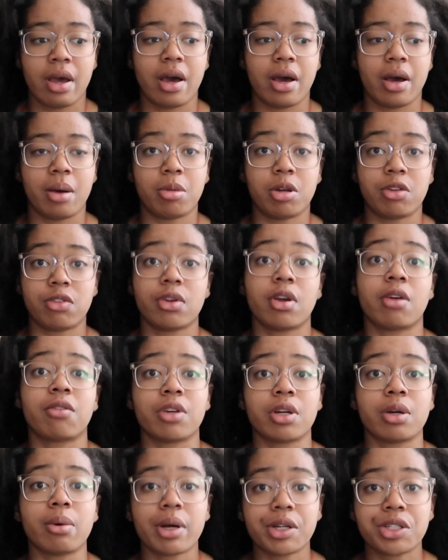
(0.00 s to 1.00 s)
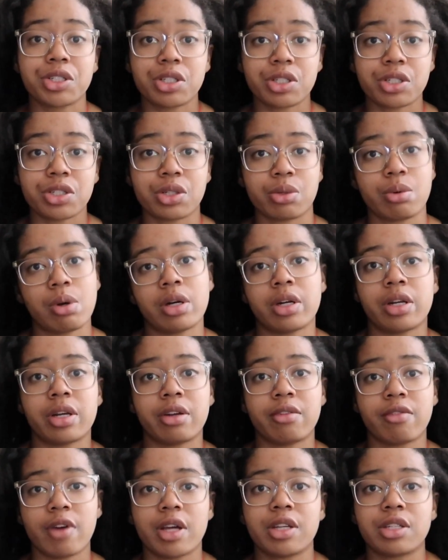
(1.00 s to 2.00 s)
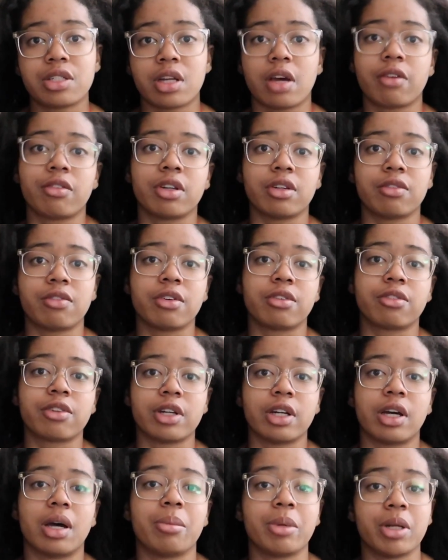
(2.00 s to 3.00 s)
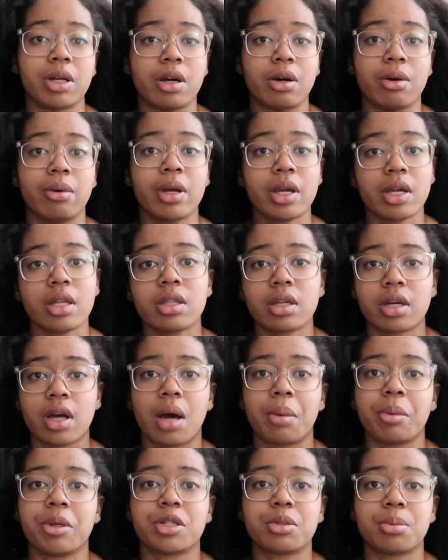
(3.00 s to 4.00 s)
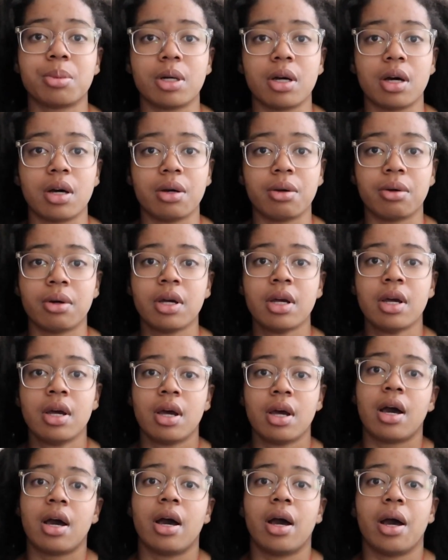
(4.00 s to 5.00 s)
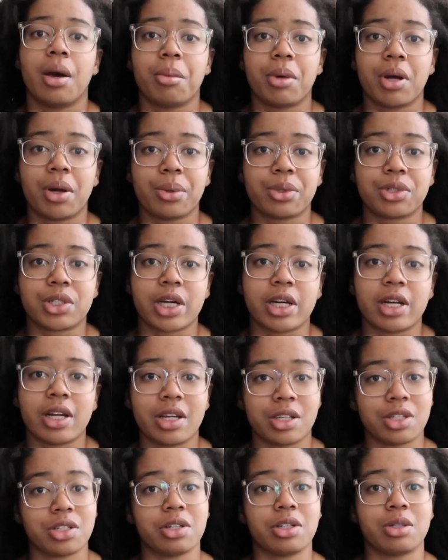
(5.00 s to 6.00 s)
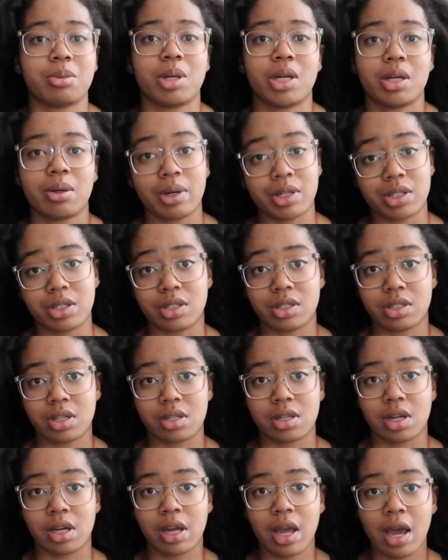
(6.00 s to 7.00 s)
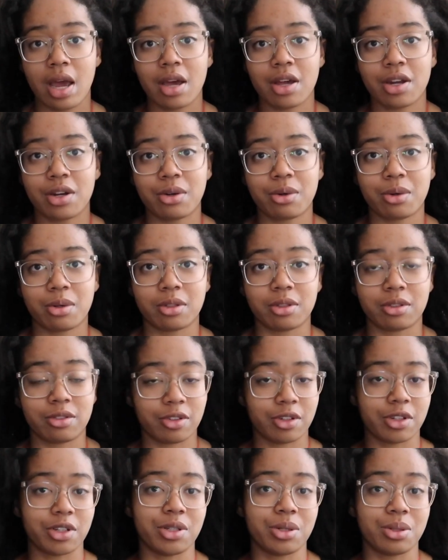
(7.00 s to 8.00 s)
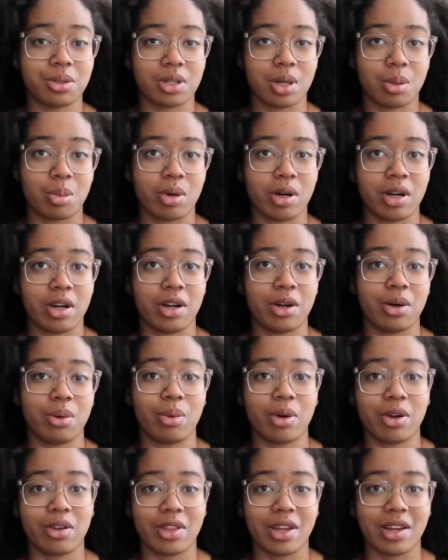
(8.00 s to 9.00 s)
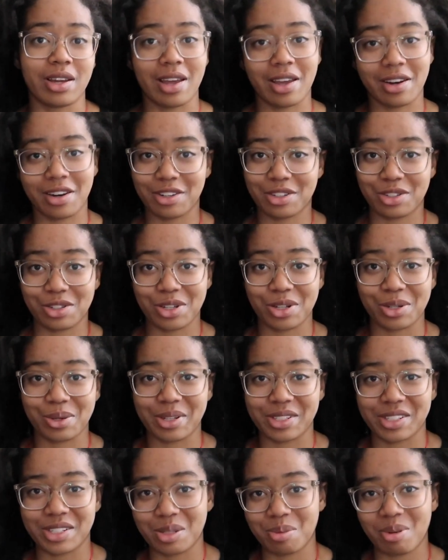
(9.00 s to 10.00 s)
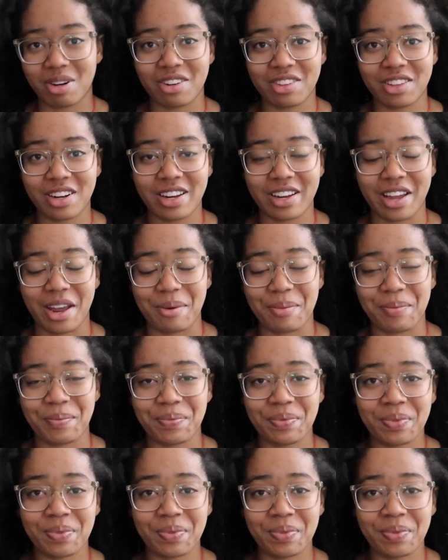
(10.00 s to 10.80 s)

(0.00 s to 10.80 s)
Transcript: Um, and if you have any questions or want any advice, definitely feel free to let me know in the comments below um, and I'll try to answer as many questions as I can or refer you somewhere where they can answer your questions better than I can